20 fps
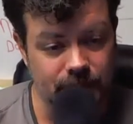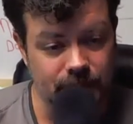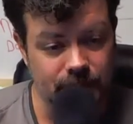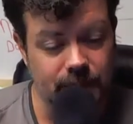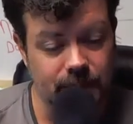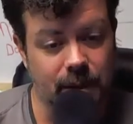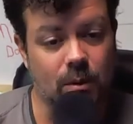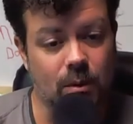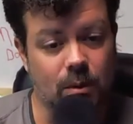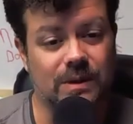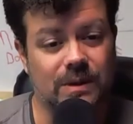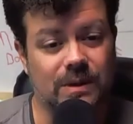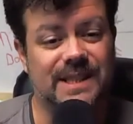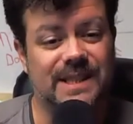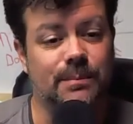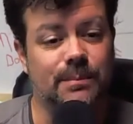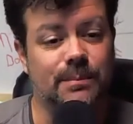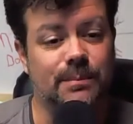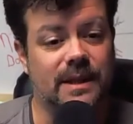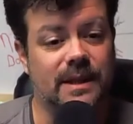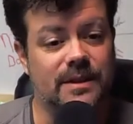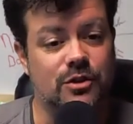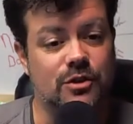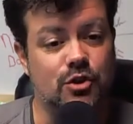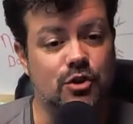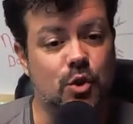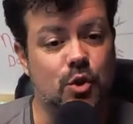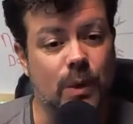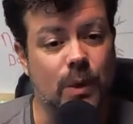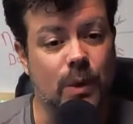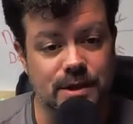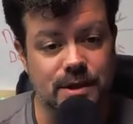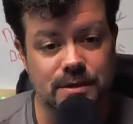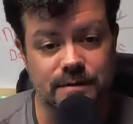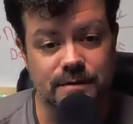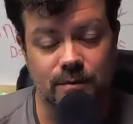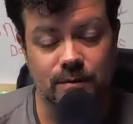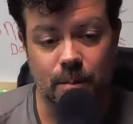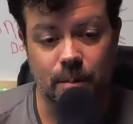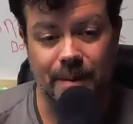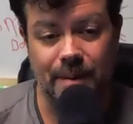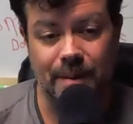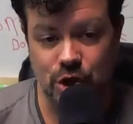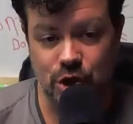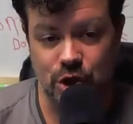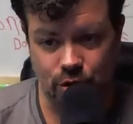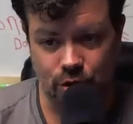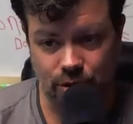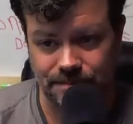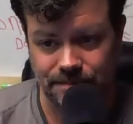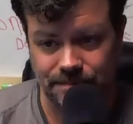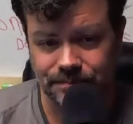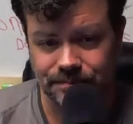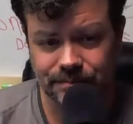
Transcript: People want something that is transformational.